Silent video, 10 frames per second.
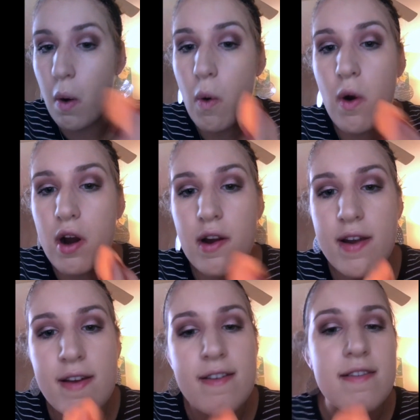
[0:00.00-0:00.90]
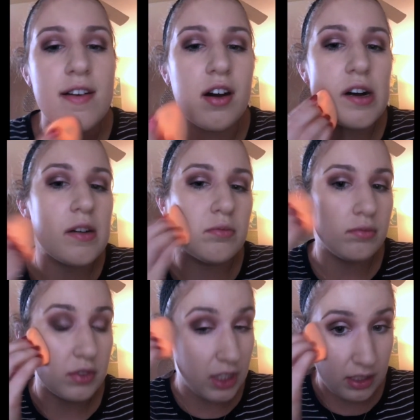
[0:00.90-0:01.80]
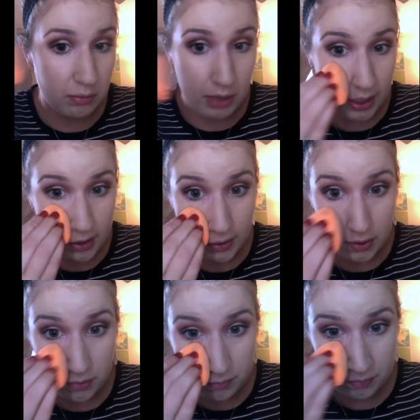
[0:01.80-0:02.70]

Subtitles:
or doesn't match at all.